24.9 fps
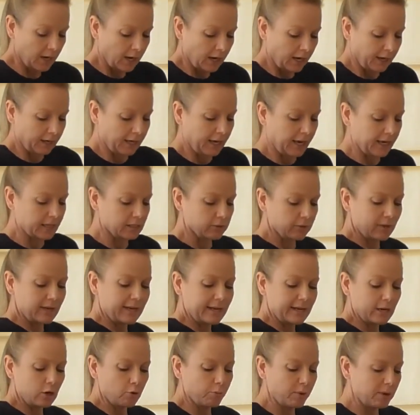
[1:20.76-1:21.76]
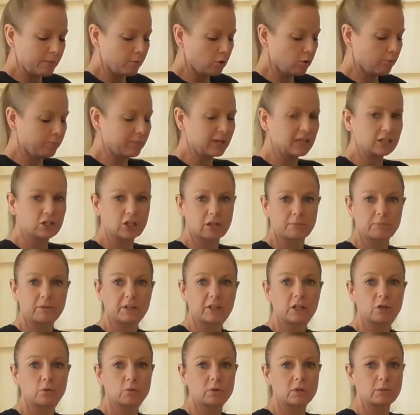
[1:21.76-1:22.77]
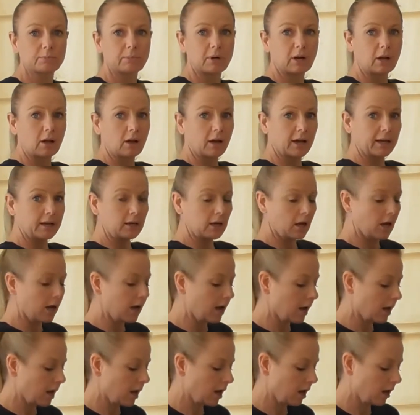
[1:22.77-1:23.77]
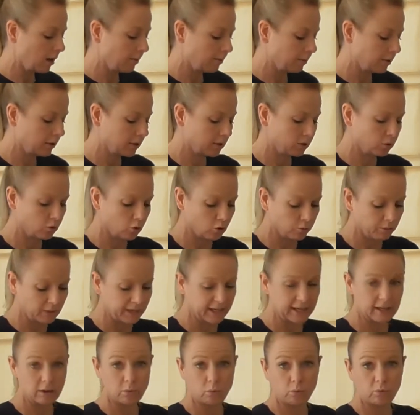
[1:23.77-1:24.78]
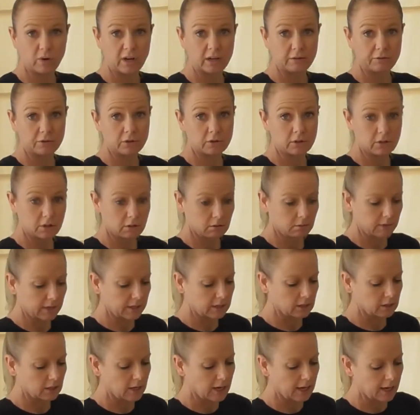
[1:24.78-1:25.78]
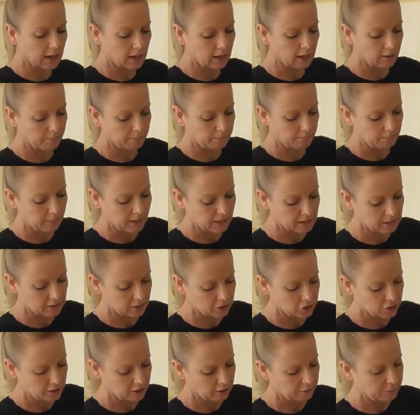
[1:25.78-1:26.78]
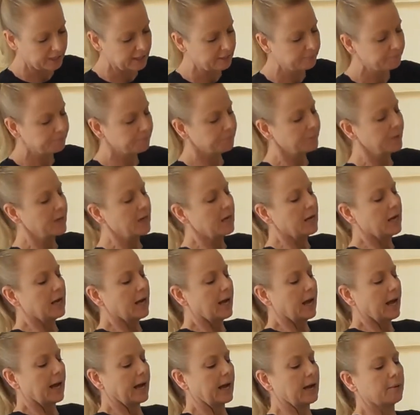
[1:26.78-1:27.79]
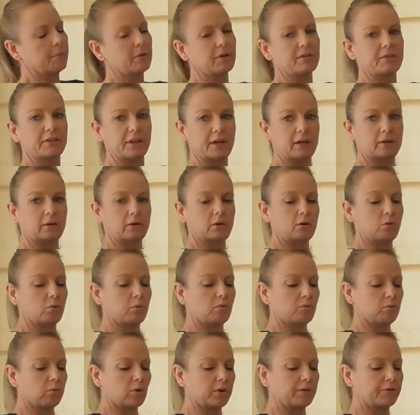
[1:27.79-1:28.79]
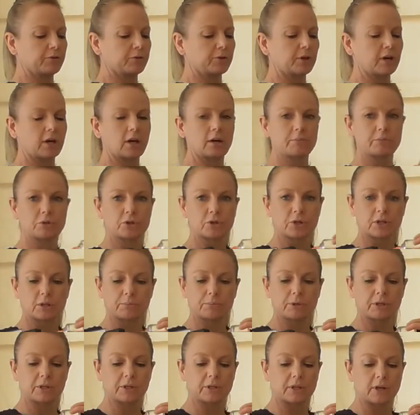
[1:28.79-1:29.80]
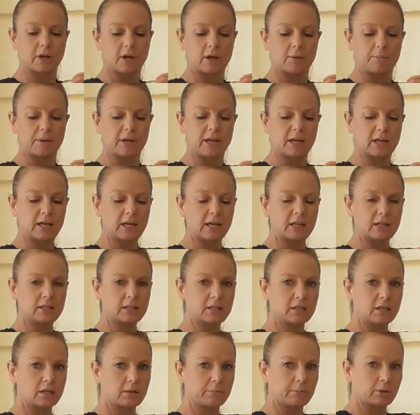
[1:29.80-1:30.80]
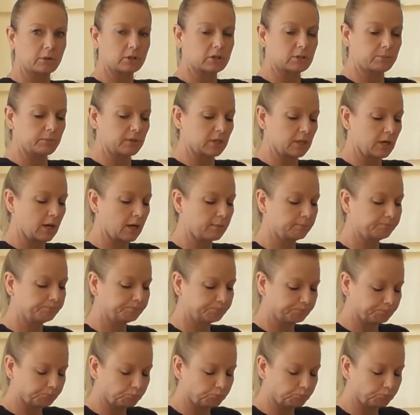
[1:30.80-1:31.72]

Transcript: Okay, so a little bit more medium than you would apply normally if you're doing massage therapy. Then with one of your cups, you're going to put the cup into the bottom of the gun